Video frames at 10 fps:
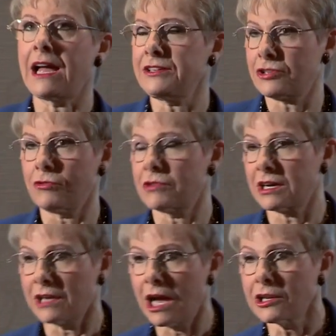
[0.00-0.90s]
I talk
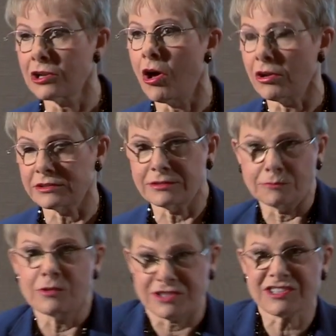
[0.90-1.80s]
a, a lot
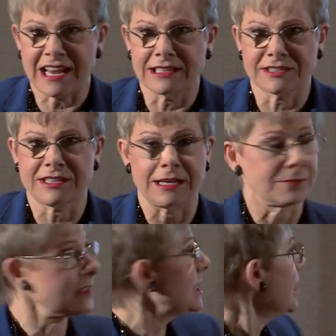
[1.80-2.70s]
with sales
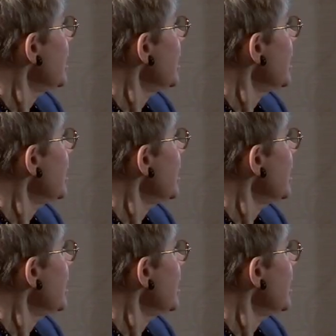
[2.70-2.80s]
teams.